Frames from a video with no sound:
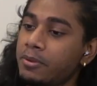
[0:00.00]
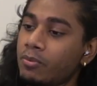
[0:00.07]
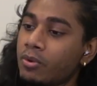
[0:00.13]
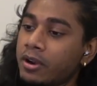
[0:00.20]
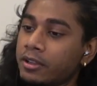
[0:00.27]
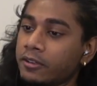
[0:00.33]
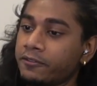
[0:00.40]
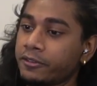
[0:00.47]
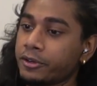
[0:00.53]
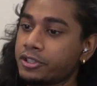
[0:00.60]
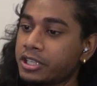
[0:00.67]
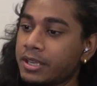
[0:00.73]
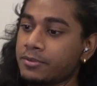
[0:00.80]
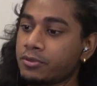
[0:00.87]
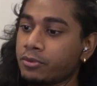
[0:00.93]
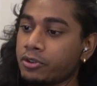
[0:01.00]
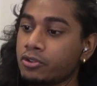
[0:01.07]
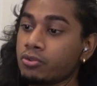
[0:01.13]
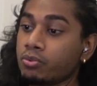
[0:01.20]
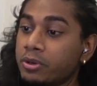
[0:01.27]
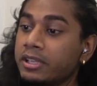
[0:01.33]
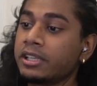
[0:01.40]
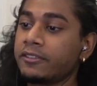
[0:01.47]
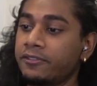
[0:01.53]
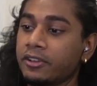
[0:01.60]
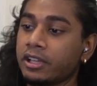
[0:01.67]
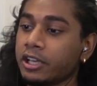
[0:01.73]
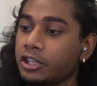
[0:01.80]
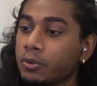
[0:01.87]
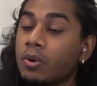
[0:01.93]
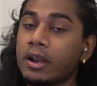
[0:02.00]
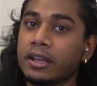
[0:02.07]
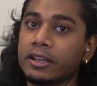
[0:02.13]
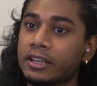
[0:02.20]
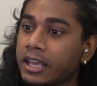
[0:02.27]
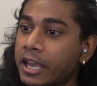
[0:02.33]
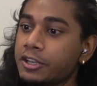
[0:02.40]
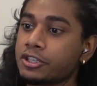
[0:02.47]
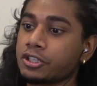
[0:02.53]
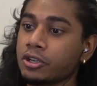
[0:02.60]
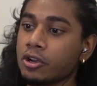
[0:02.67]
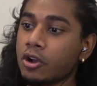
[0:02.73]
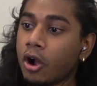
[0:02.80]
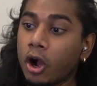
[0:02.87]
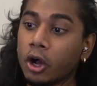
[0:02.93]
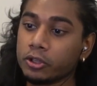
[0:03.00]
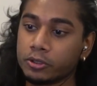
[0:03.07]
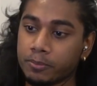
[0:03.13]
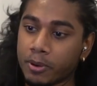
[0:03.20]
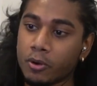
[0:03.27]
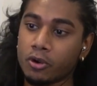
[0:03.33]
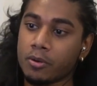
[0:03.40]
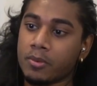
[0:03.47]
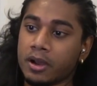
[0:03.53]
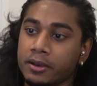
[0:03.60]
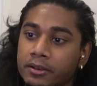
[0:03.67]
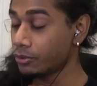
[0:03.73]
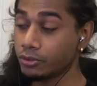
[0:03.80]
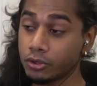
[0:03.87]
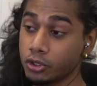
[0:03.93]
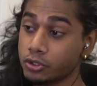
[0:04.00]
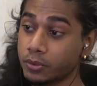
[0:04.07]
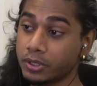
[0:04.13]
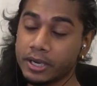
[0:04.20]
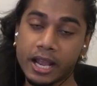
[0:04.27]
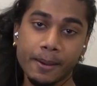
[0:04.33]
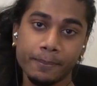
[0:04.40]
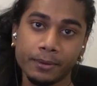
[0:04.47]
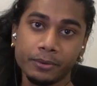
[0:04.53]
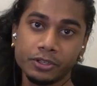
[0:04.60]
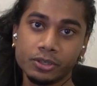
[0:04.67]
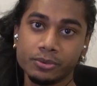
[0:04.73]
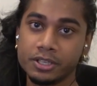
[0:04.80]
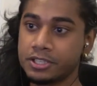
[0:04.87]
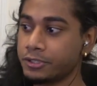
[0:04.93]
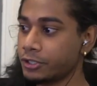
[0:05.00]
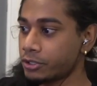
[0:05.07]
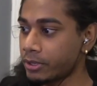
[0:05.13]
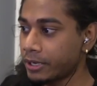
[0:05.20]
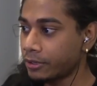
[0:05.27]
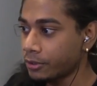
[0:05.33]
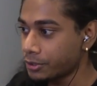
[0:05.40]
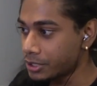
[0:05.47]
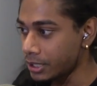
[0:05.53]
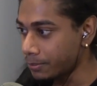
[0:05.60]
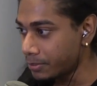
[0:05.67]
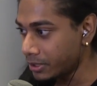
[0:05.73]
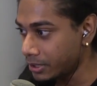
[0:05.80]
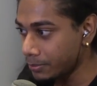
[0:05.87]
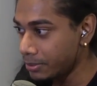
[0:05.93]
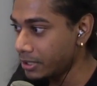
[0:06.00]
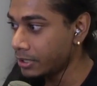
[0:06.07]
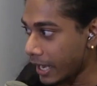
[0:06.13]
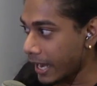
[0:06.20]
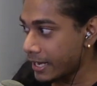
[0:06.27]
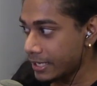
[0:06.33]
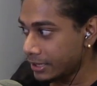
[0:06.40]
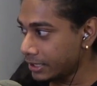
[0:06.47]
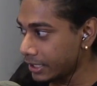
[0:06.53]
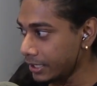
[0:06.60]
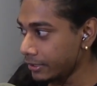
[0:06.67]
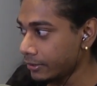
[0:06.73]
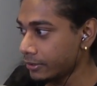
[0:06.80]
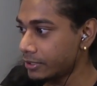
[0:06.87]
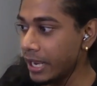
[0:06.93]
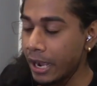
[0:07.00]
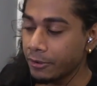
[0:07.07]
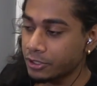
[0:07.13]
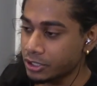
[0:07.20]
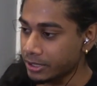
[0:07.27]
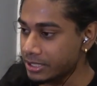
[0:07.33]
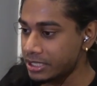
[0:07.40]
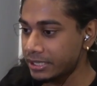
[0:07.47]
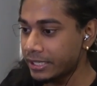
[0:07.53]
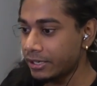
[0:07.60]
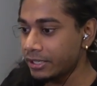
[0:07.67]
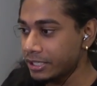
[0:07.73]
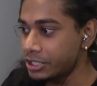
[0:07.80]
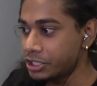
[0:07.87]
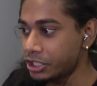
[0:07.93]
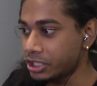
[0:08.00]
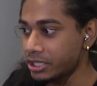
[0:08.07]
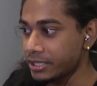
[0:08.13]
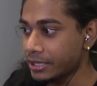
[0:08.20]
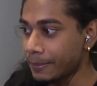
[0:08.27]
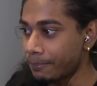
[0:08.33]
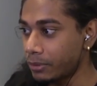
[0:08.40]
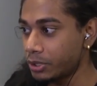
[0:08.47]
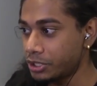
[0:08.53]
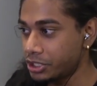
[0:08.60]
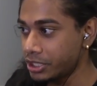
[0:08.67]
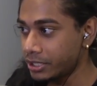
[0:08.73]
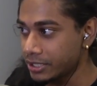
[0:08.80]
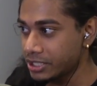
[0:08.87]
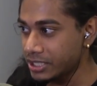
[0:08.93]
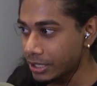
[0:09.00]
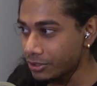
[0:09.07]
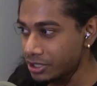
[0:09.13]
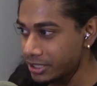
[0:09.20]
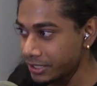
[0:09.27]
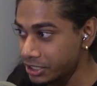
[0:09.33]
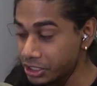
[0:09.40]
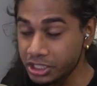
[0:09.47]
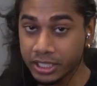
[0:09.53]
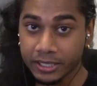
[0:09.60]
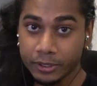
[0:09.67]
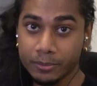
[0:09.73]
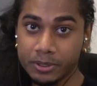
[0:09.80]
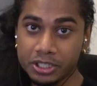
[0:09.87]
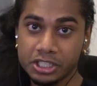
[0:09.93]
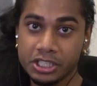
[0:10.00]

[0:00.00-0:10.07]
be one of the first games where you really feel like you want to catch all the Pokemon. Who knows what could happen when your research rank goes up? It could be anything down to as little as just like the merchant sells things just a little bit